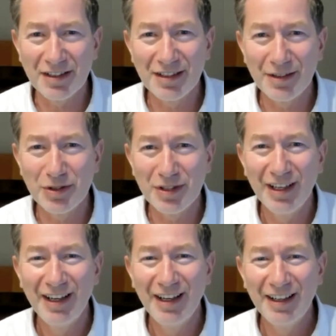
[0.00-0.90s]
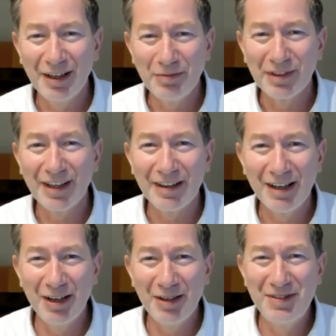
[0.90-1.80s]
And I was
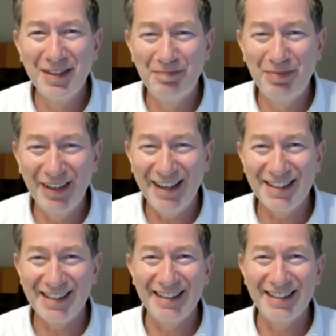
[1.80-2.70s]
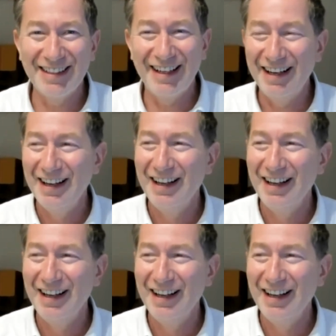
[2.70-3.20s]
going home to browse the internet